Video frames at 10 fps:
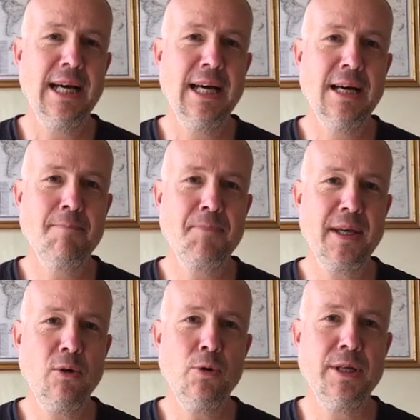
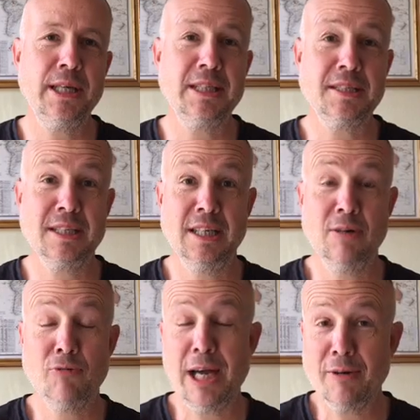All you need is
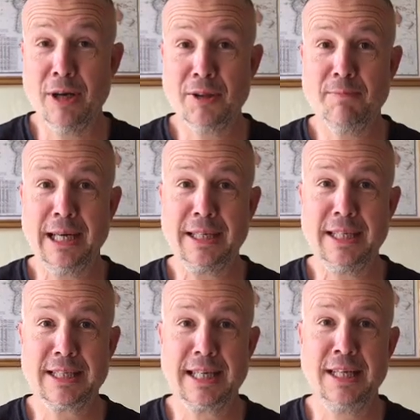a rare earth
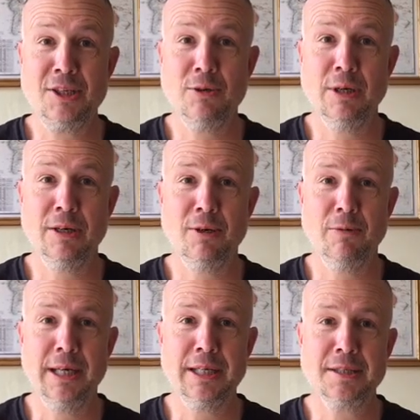magnet and you are
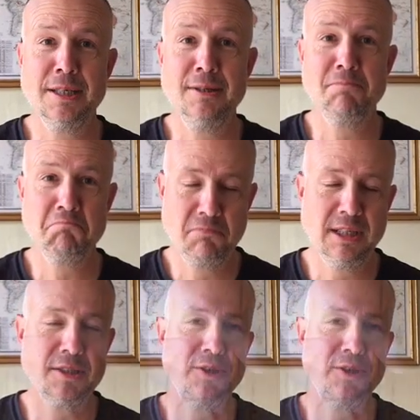away. So let's